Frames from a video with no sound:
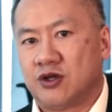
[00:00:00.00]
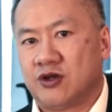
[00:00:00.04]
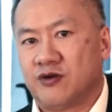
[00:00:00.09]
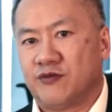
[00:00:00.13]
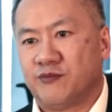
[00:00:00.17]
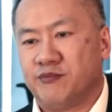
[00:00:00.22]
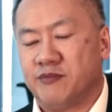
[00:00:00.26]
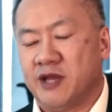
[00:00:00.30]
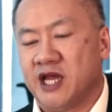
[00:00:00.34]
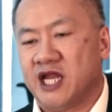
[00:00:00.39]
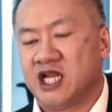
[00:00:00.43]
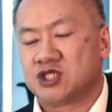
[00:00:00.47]

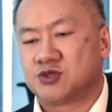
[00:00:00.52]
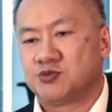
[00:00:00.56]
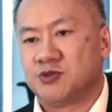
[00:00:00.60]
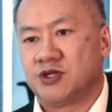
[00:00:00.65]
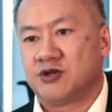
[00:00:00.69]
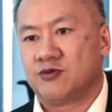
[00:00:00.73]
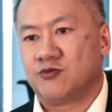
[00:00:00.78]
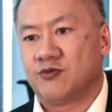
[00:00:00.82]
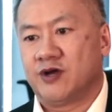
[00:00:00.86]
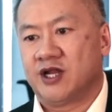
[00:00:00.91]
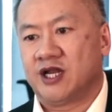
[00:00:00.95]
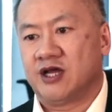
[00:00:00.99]

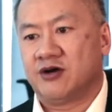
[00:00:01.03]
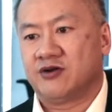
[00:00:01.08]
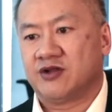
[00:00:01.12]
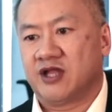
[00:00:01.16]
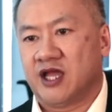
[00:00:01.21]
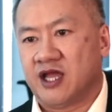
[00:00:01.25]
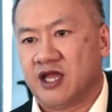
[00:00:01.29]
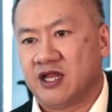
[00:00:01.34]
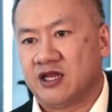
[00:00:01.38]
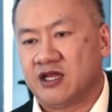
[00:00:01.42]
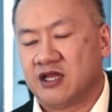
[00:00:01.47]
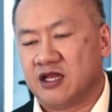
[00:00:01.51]
management went out
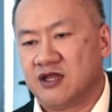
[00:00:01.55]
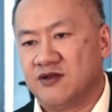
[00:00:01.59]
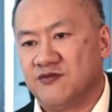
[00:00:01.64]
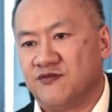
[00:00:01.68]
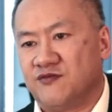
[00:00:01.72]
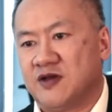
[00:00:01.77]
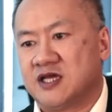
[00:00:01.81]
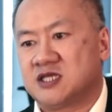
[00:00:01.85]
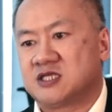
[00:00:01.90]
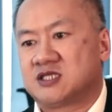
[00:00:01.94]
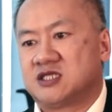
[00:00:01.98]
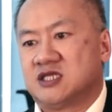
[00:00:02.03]
and
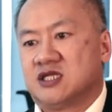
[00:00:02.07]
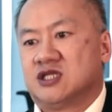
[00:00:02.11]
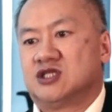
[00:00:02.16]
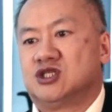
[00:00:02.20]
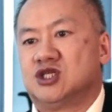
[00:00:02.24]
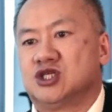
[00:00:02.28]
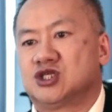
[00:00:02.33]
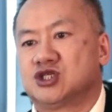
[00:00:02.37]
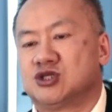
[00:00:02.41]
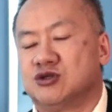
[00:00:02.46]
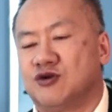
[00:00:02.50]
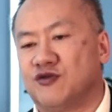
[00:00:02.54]
invested
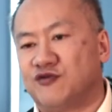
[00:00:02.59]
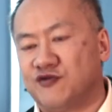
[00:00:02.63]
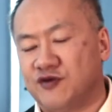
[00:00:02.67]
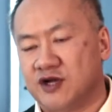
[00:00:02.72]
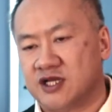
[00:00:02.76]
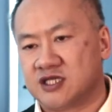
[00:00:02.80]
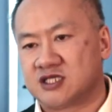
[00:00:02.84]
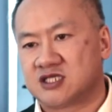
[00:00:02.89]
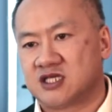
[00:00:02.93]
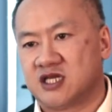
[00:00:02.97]
additional funds,